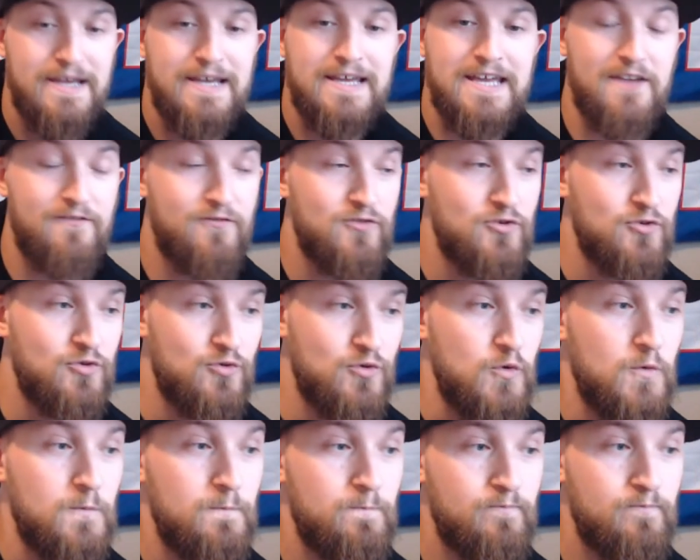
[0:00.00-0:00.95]
if
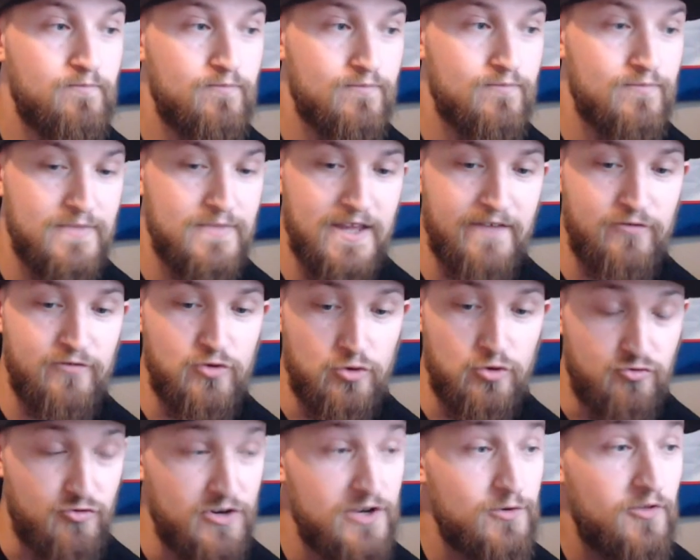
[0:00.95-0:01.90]
you
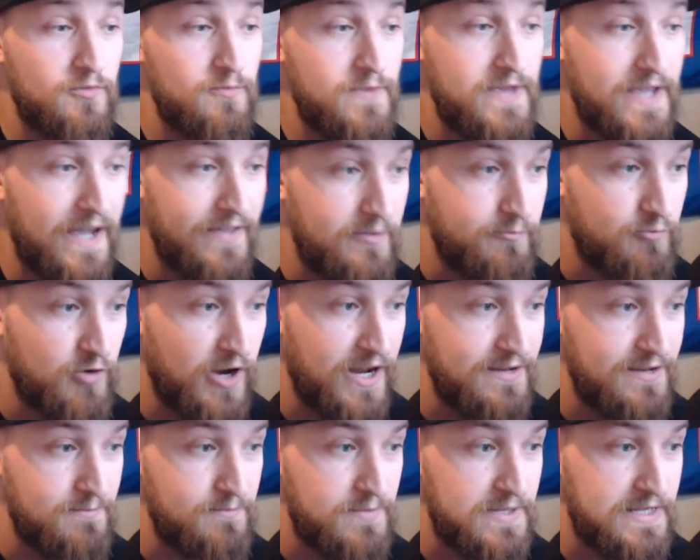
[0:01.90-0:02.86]
agree with me on the
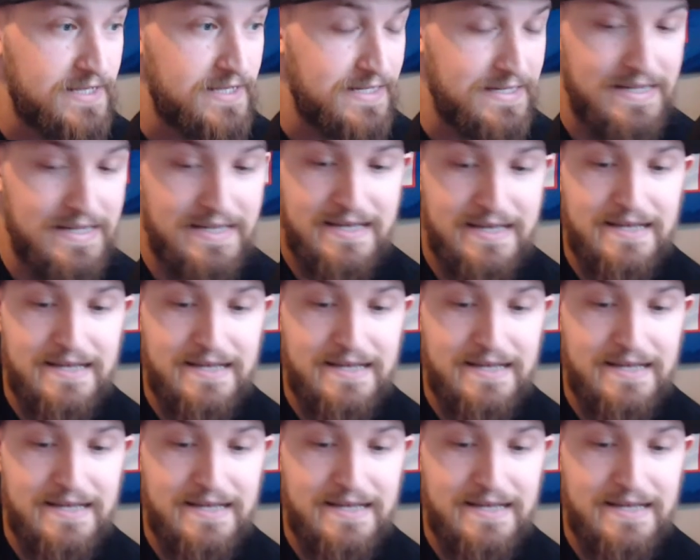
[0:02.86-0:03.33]
Brandon Beane